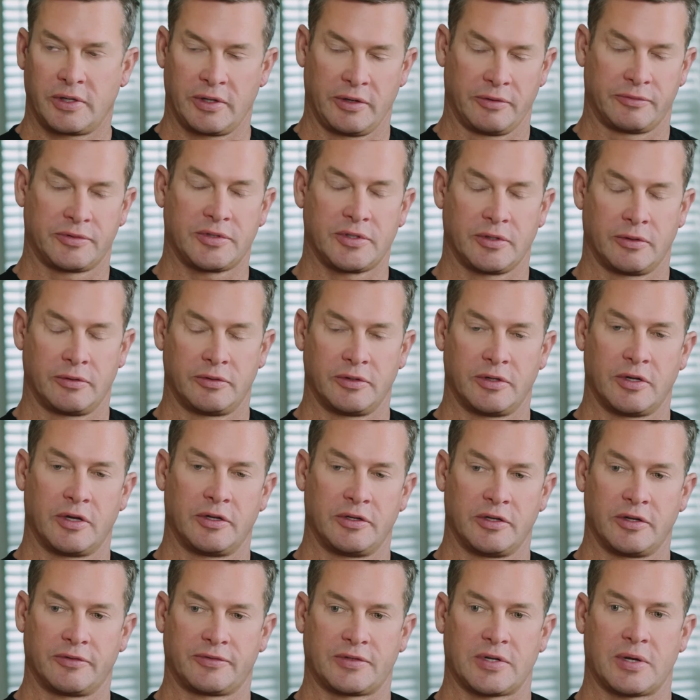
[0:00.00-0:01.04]
gives
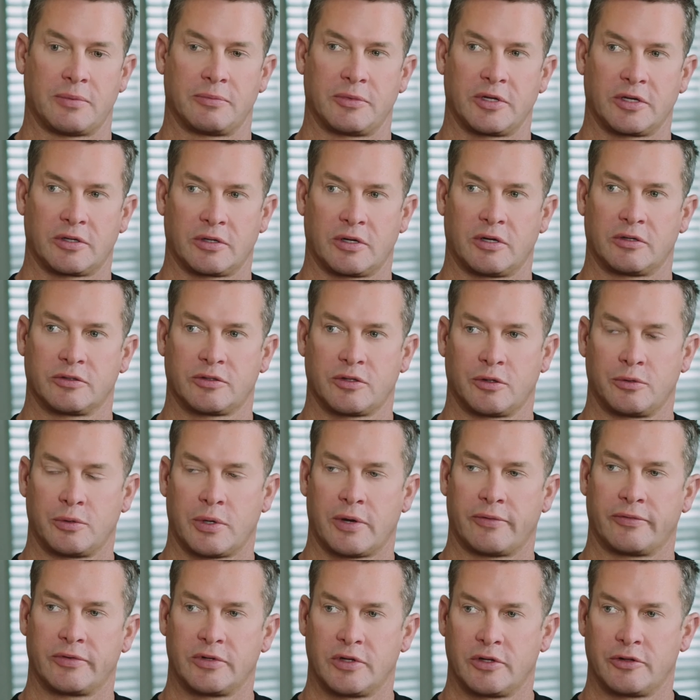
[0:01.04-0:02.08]
enough time they can also
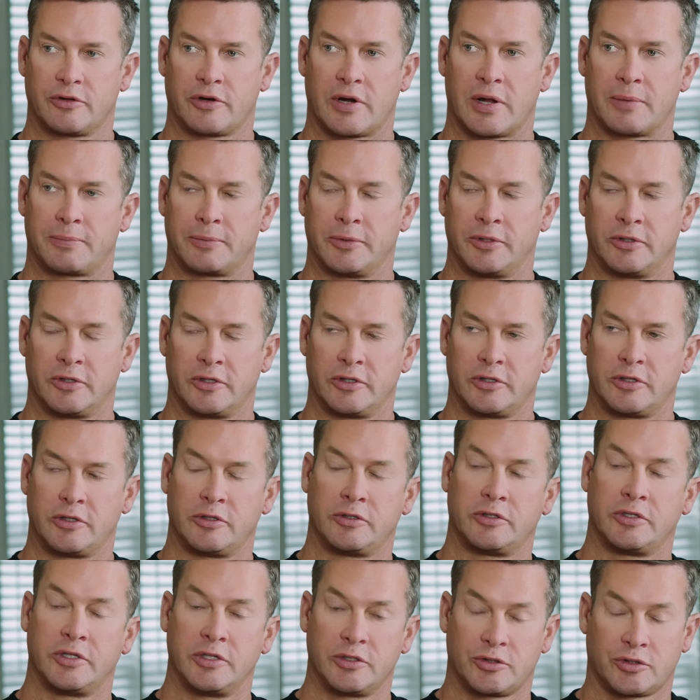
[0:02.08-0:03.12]
have an
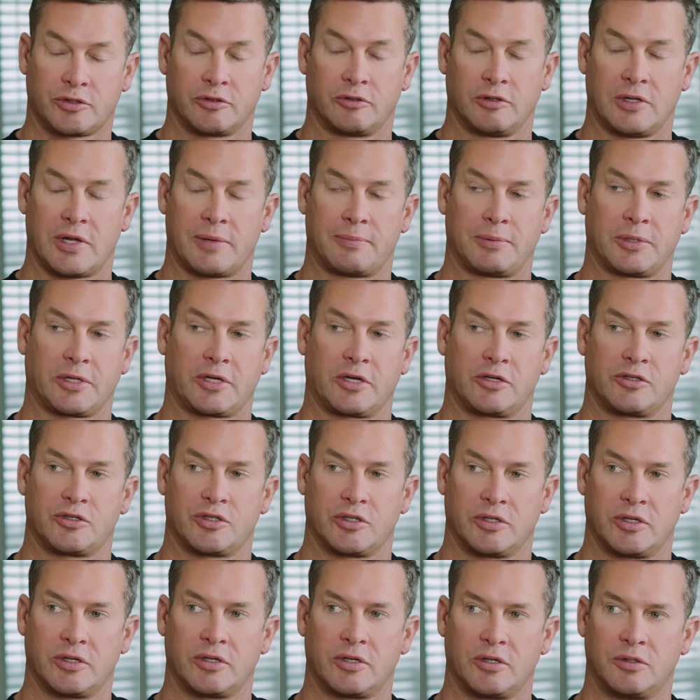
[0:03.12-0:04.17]
additional
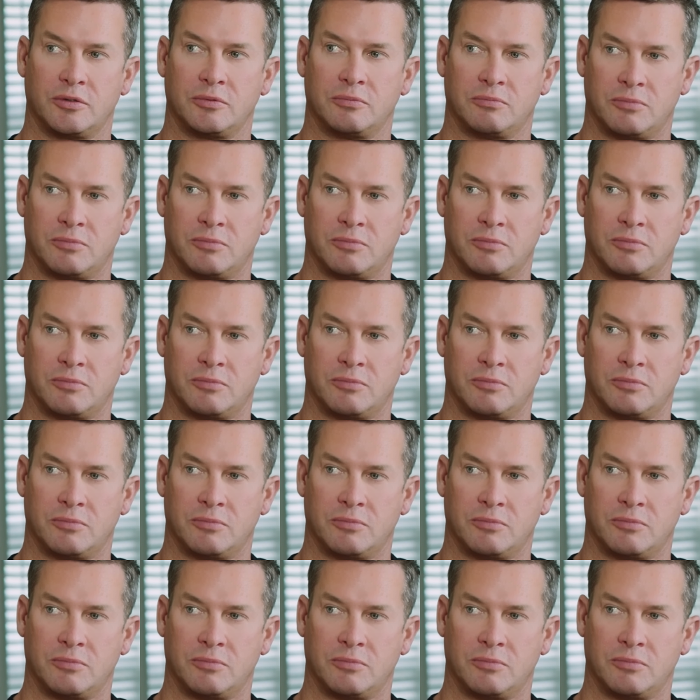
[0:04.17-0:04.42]
application at home.